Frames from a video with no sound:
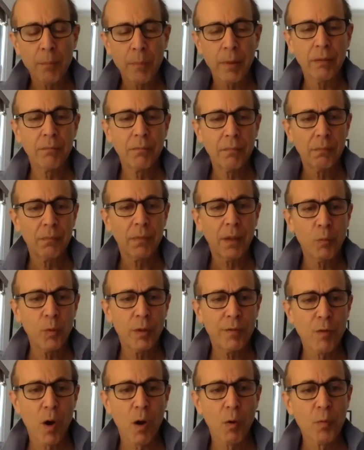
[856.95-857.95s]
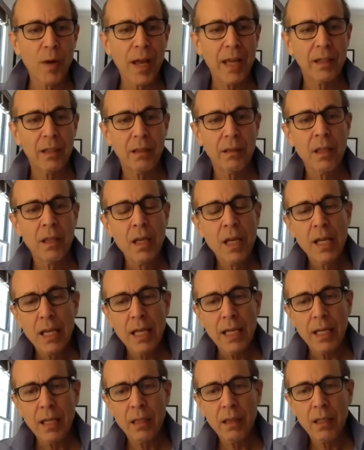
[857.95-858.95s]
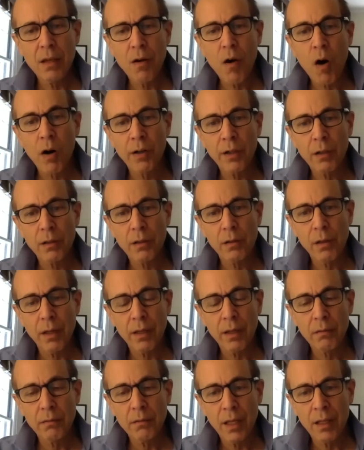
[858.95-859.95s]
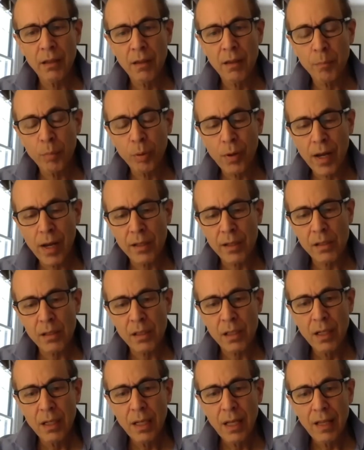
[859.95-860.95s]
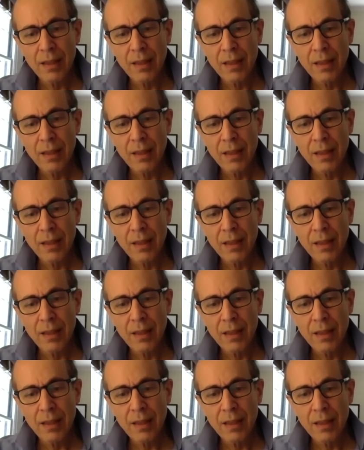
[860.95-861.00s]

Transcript: But we've all read in the article in the press